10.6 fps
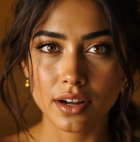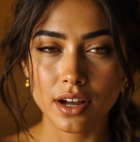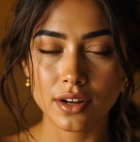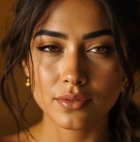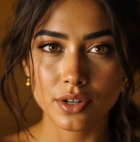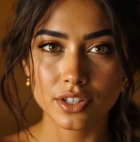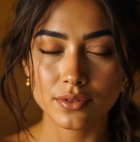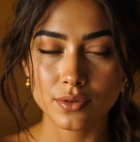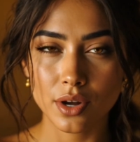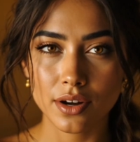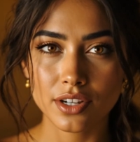a voice of
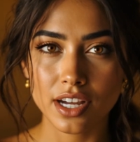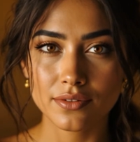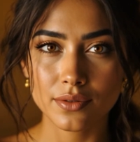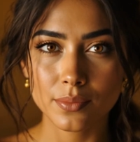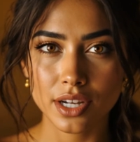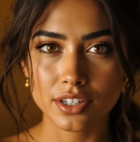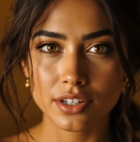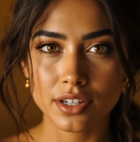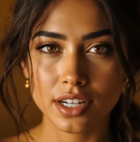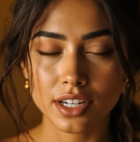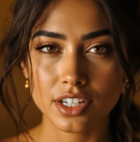grounded affirmation
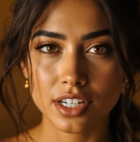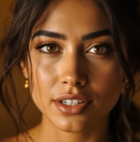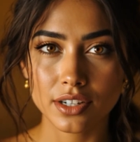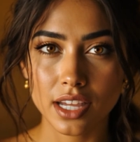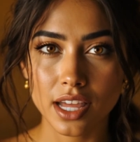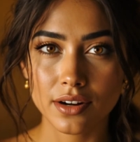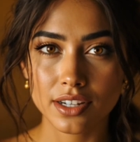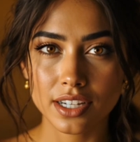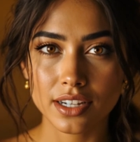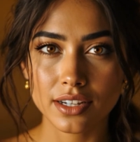and gentle clarity,